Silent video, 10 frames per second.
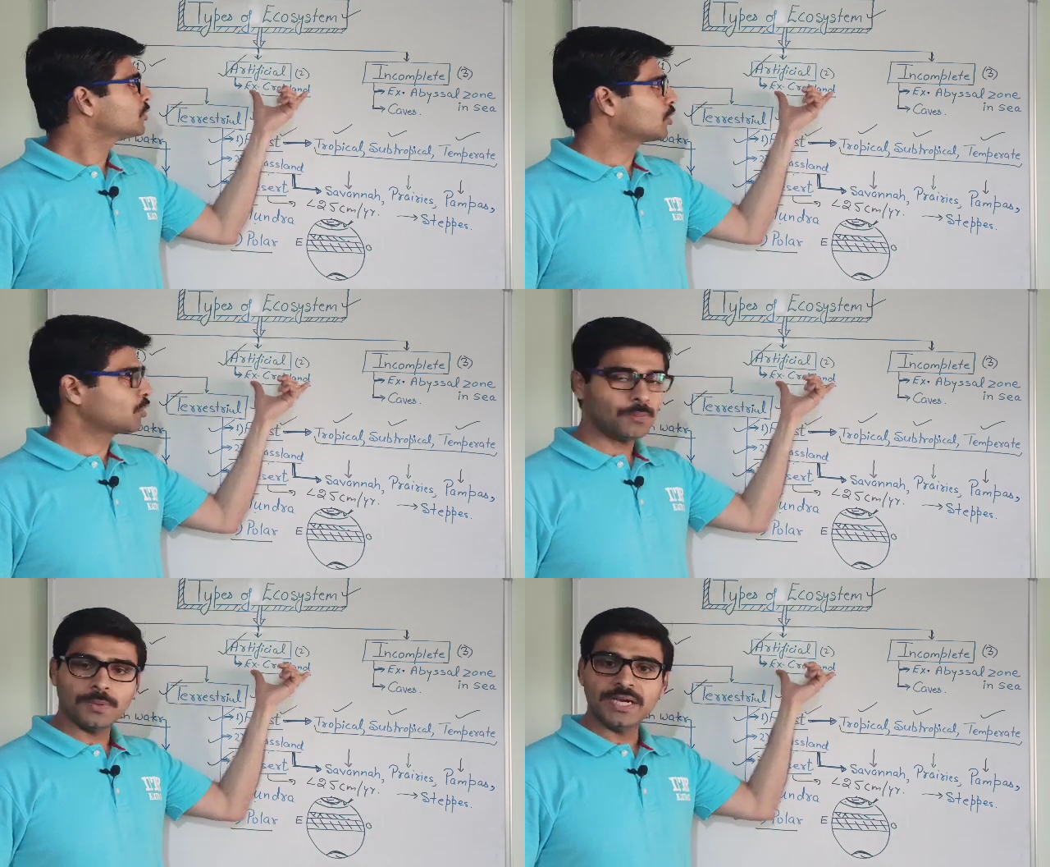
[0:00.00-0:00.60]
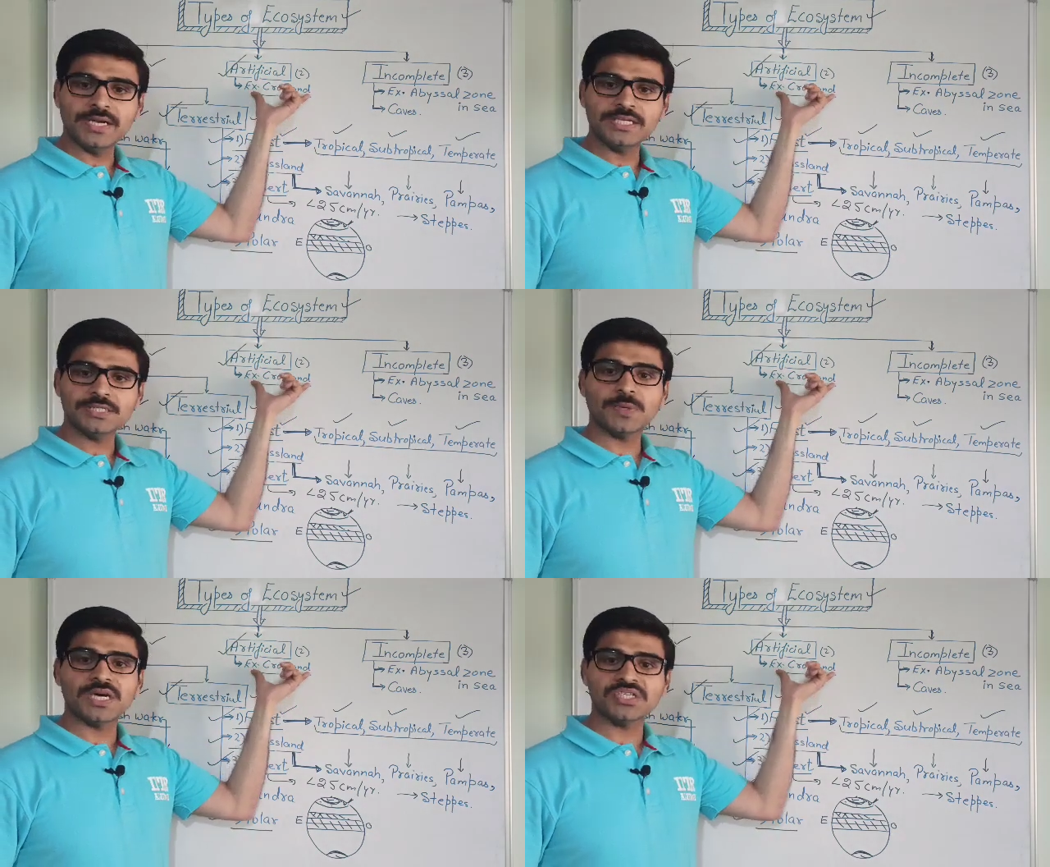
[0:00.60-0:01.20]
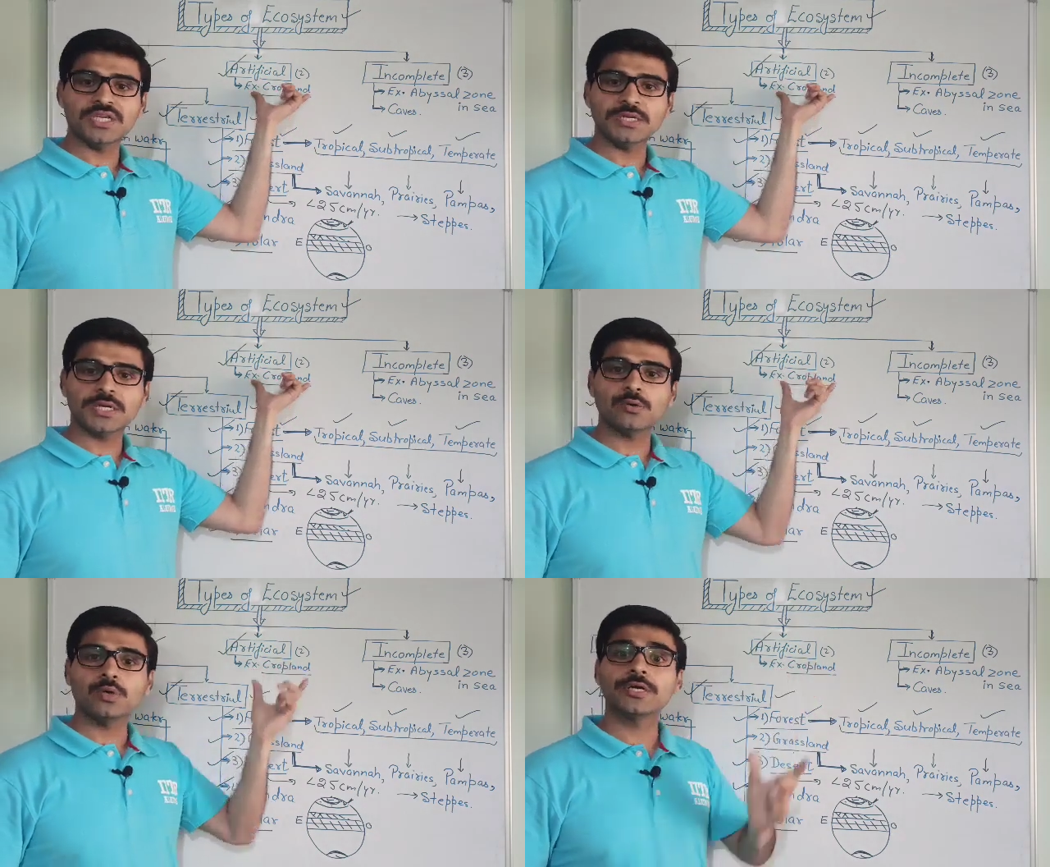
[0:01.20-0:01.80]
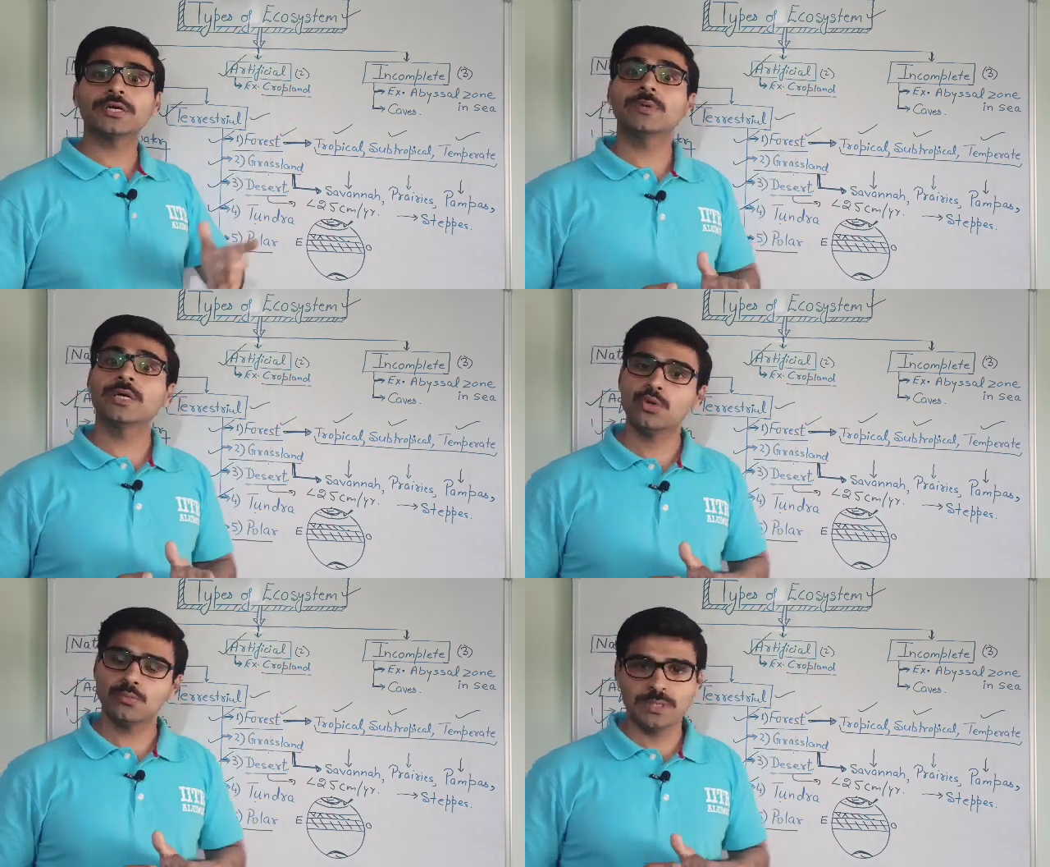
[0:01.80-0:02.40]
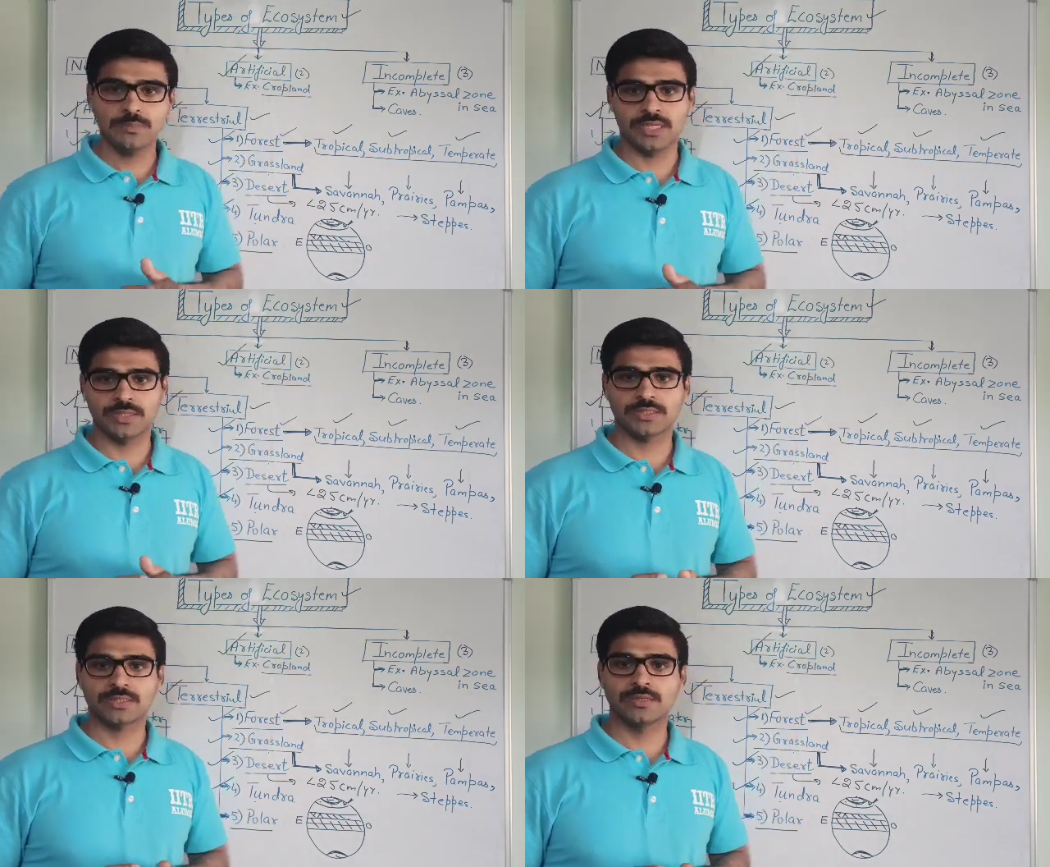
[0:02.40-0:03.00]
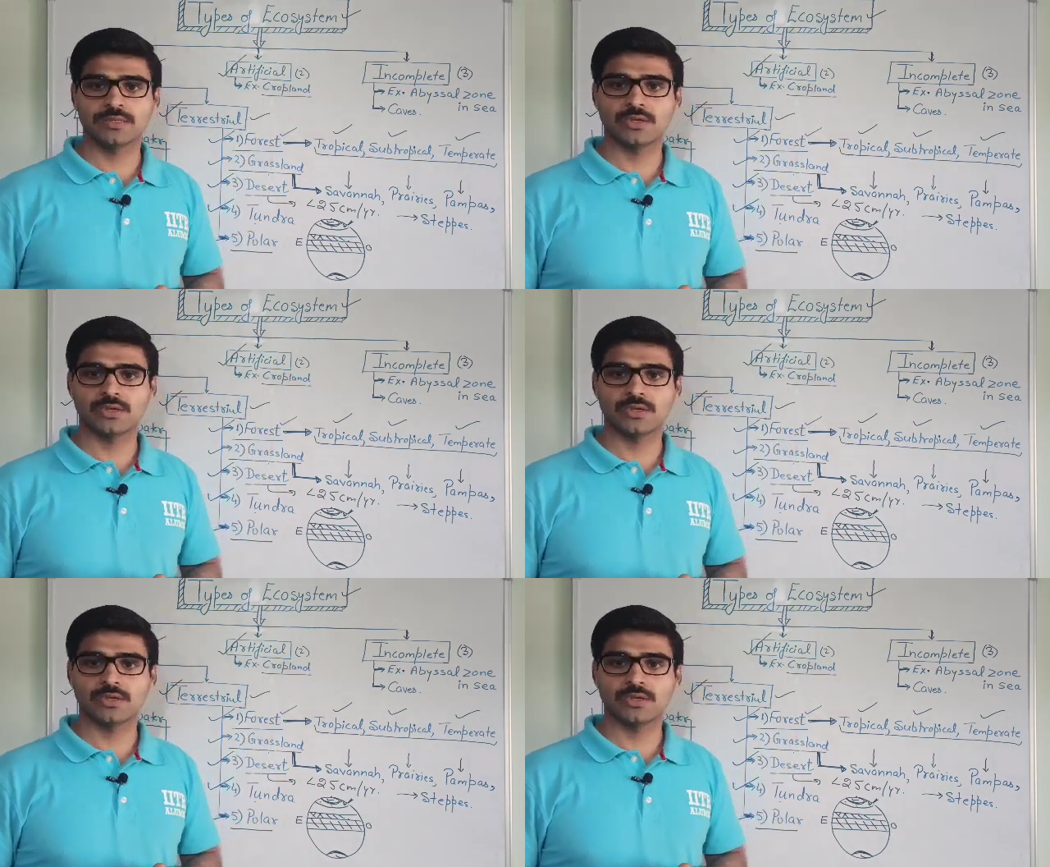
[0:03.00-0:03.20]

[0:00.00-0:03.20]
The cropland is partially regulated by human beings.